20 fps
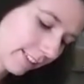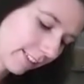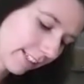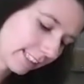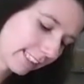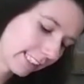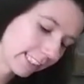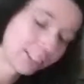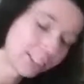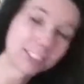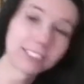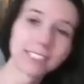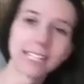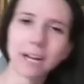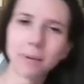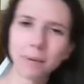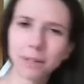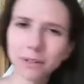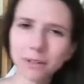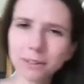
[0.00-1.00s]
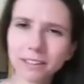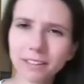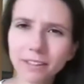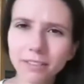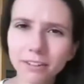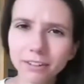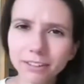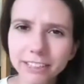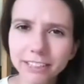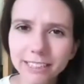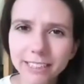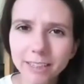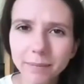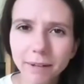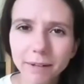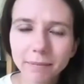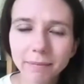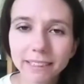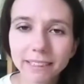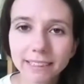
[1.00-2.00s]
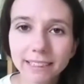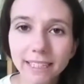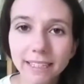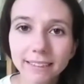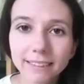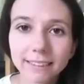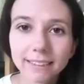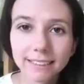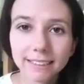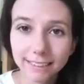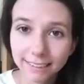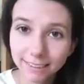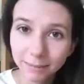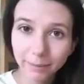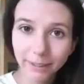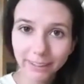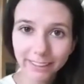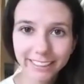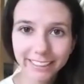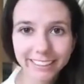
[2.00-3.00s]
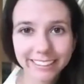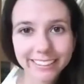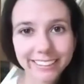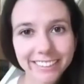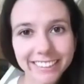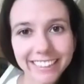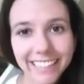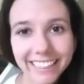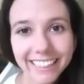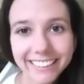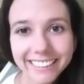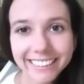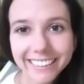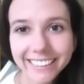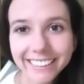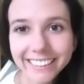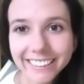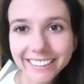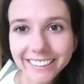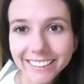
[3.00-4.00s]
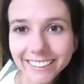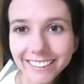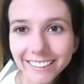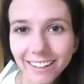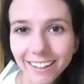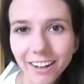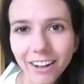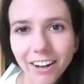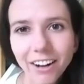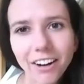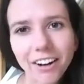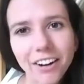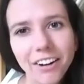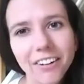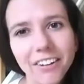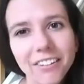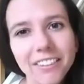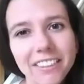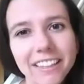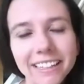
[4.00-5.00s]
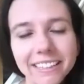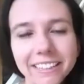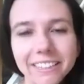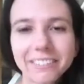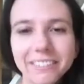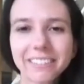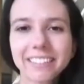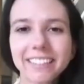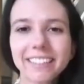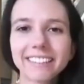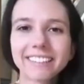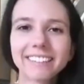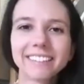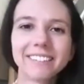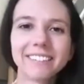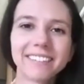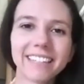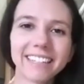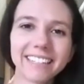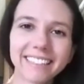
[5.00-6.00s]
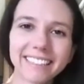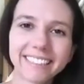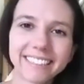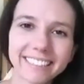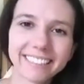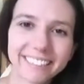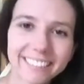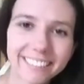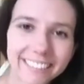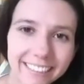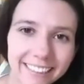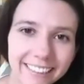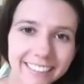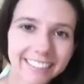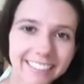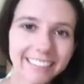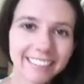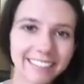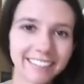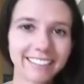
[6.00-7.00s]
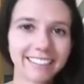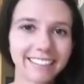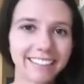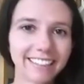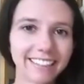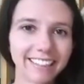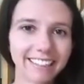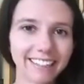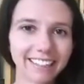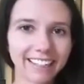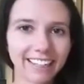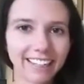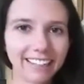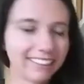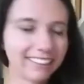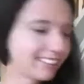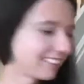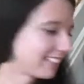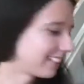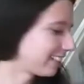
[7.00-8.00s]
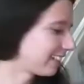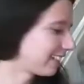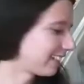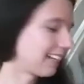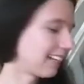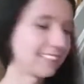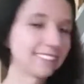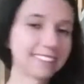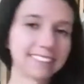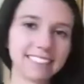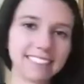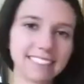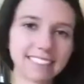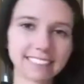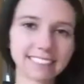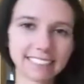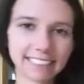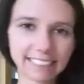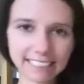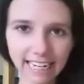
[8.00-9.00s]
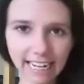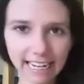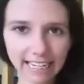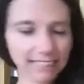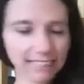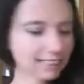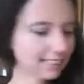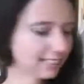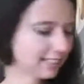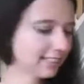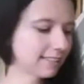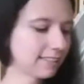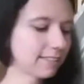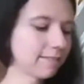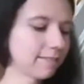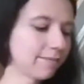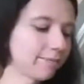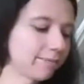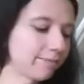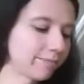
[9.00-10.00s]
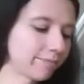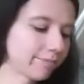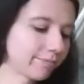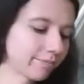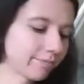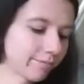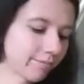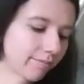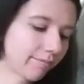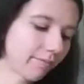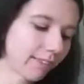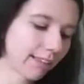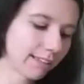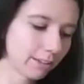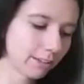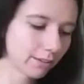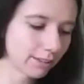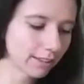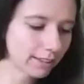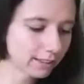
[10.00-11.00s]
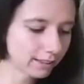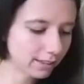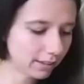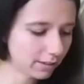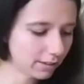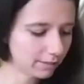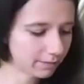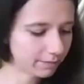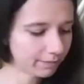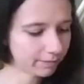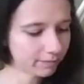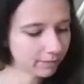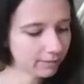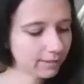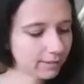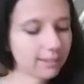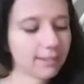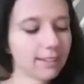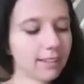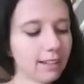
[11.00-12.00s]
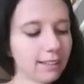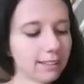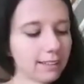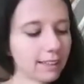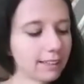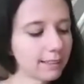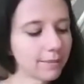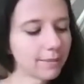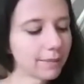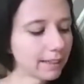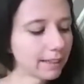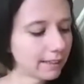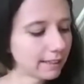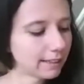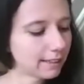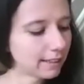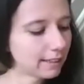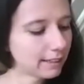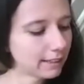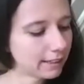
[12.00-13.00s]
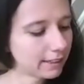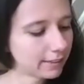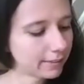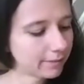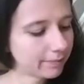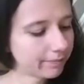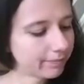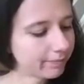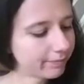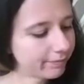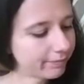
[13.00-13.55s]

So that's interesting. I wonder what the 13th Amendment says. Is this American history? Yes. T is... Oh, thank you, Dee. That's so nice. Alien and Sedicent Act. Don't think so. Did I say something like that in here?